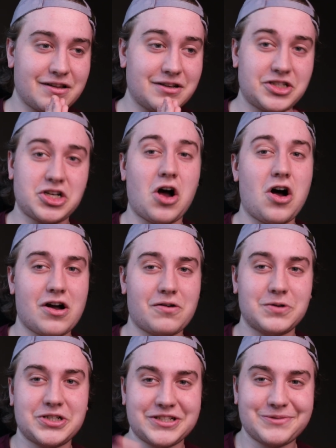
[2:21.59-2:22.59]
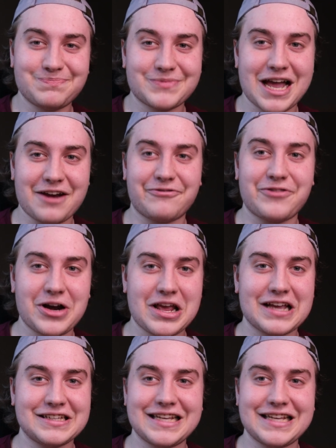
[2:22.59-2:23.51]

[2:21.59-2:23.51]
Lechonk, which is kind of funny because